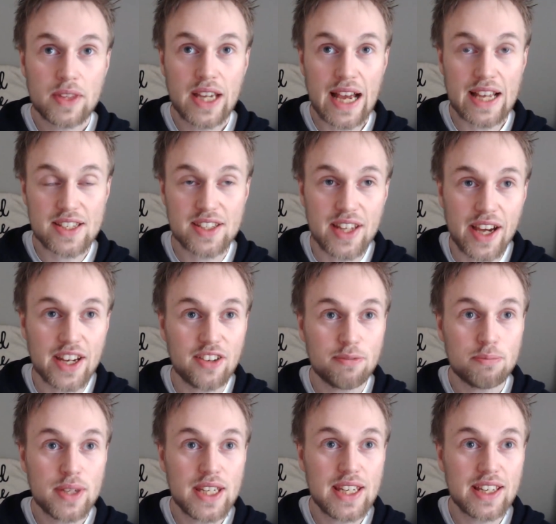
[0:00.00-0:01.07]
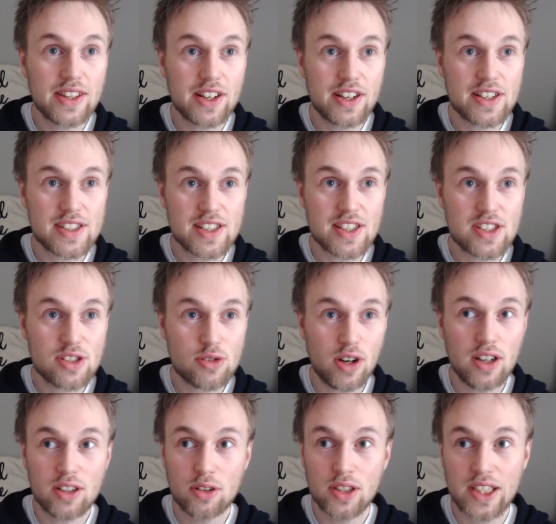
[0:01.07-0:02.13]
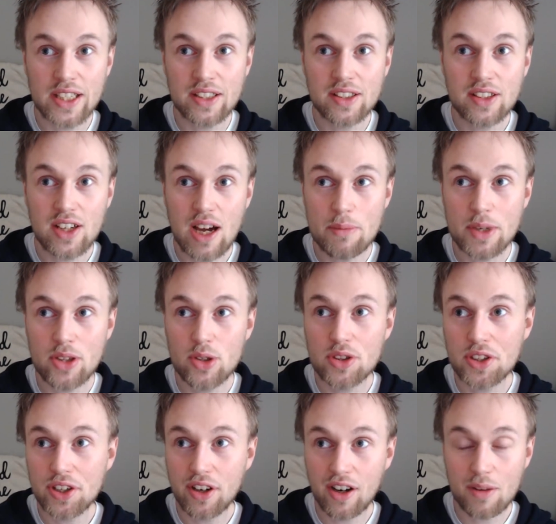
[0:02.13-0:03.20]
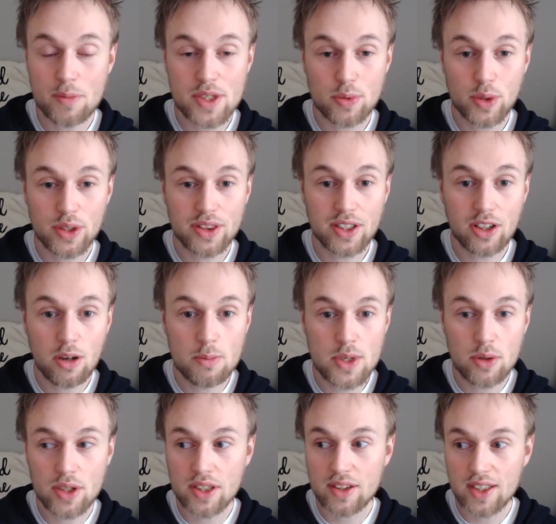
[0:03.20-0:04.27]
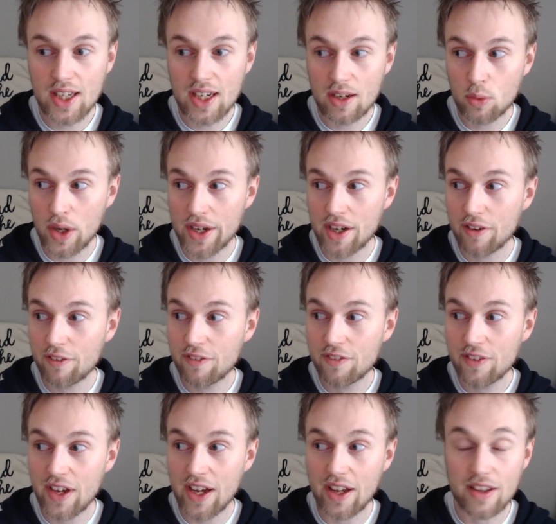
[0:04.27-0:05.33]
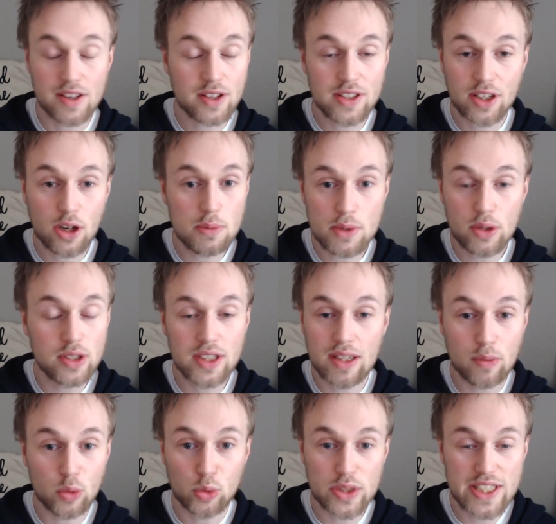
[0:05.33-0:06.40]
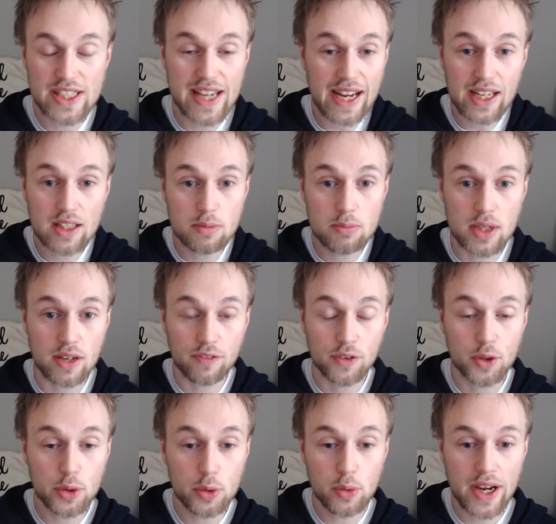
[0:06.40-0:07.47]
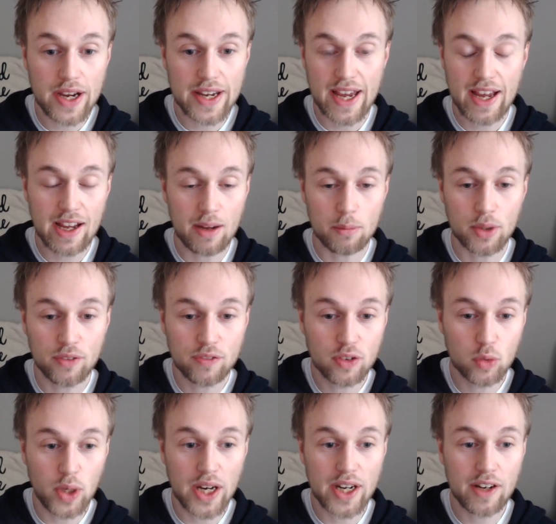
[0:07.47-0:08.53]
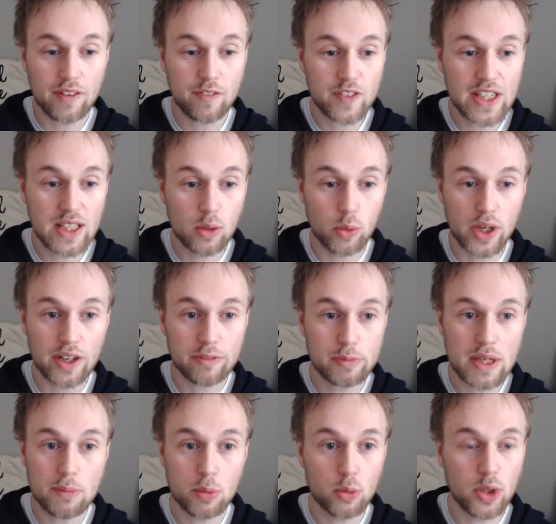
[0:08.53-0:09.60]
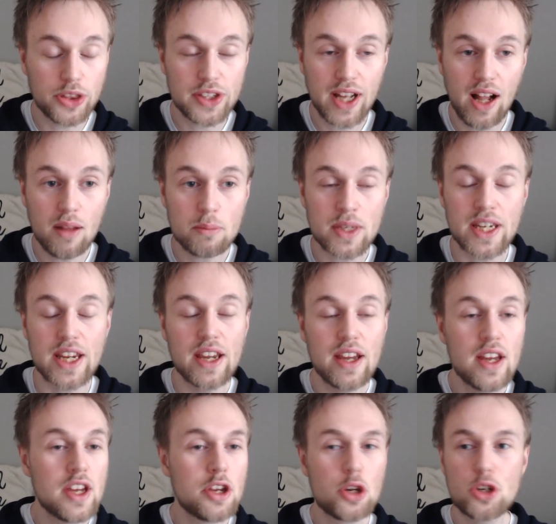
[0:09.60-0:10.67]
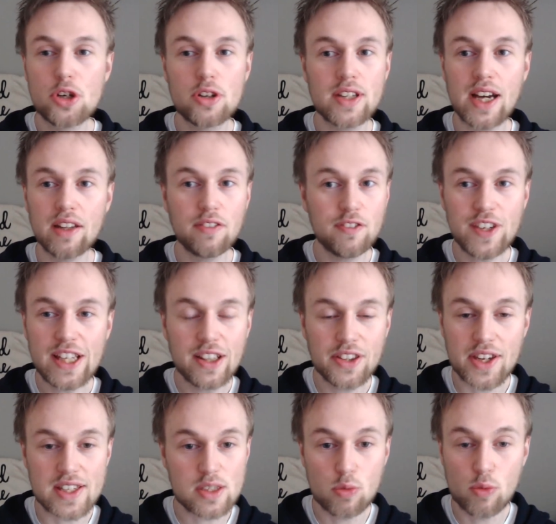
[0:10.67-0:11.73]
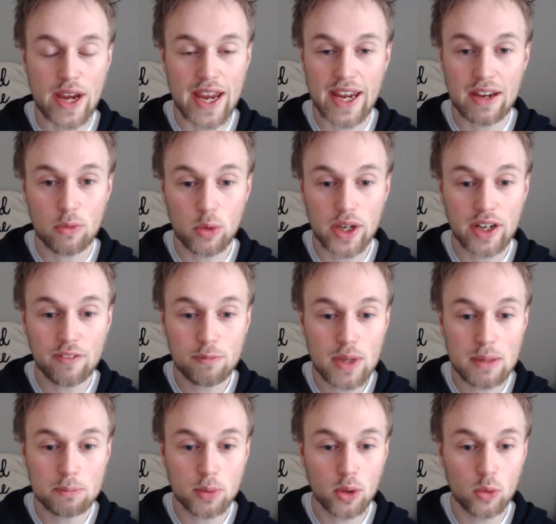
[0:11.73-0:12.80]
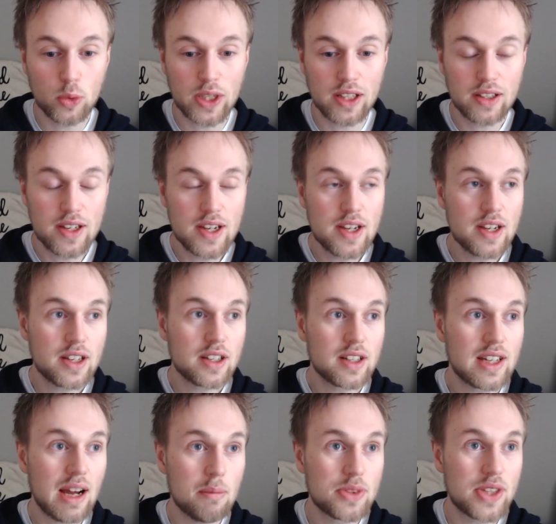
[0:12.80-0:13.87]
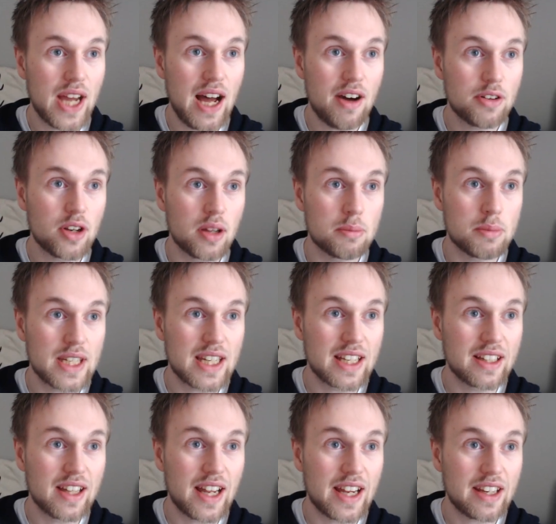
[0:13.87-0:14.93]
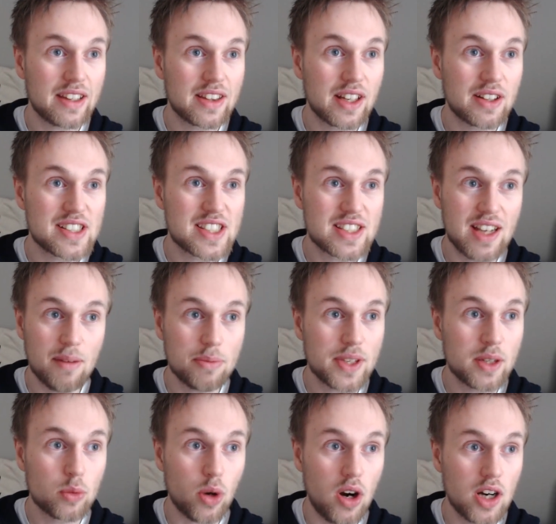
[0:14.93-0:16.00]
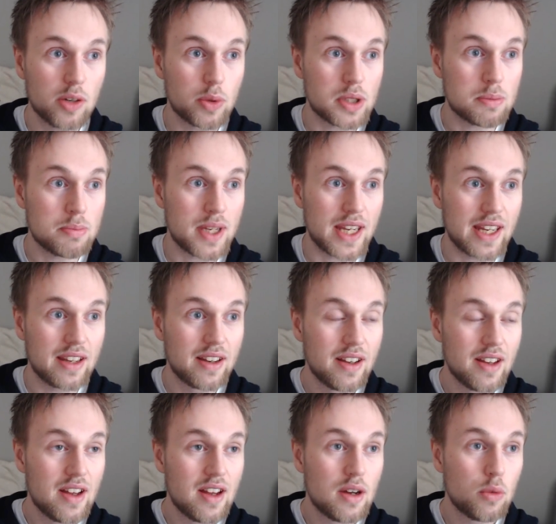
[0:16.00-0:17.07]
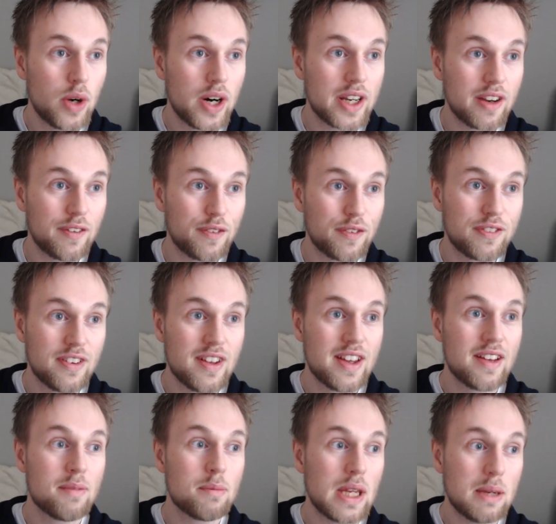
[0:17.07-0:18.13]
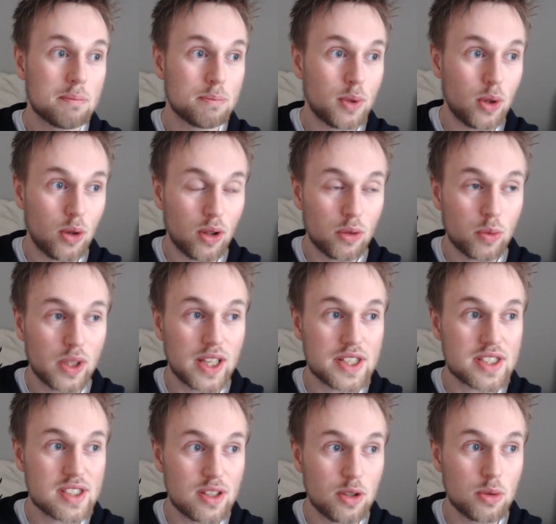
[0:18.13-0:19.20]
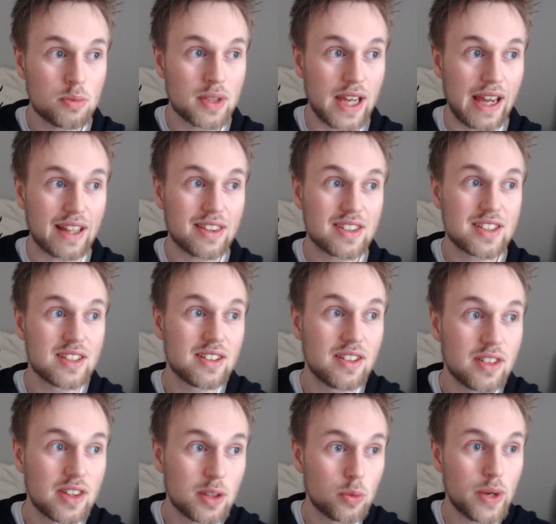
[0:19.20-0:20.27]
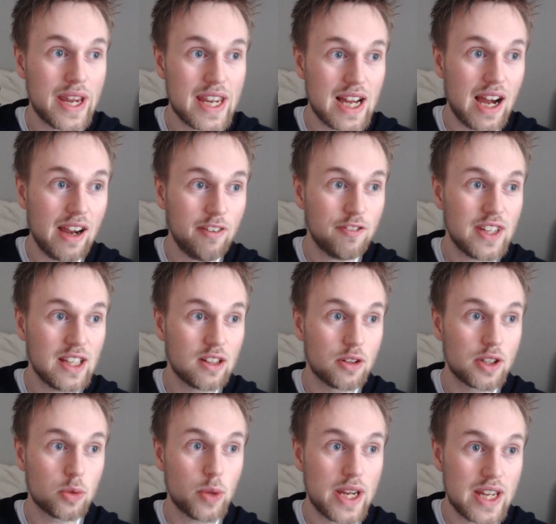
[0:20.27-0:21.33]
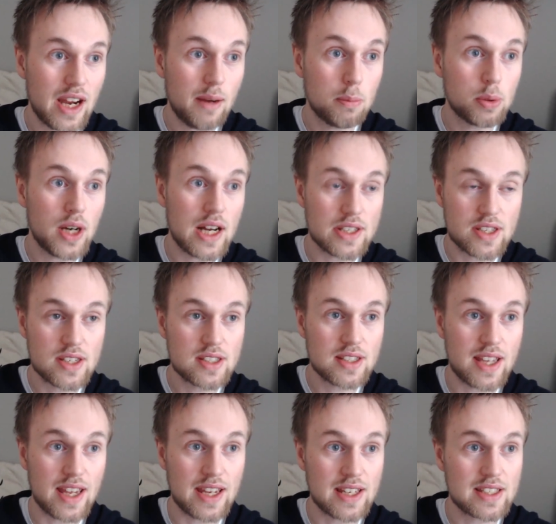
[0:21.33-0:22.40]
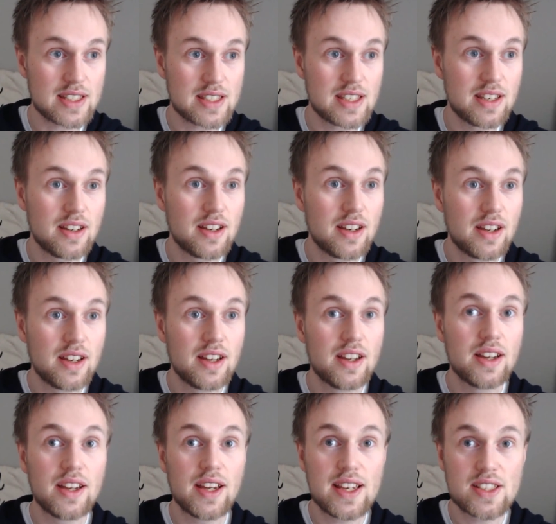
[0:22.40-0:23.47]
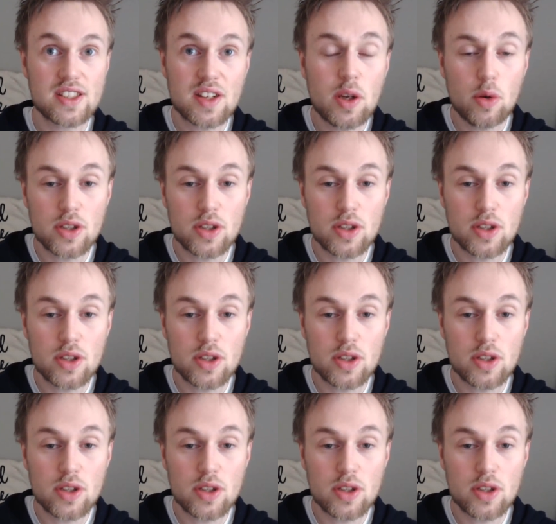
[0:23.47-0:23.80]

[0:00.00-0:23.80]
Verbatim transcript: as an INFP, there is a struggle in coming to terms with the community. What if uh, the community will reject me for who I am or for what I feel? What if people will tell me you should not feel this way? What if people will come down on me like there's something wrong with me? What if people will assume that the way I feel or the way I process things is too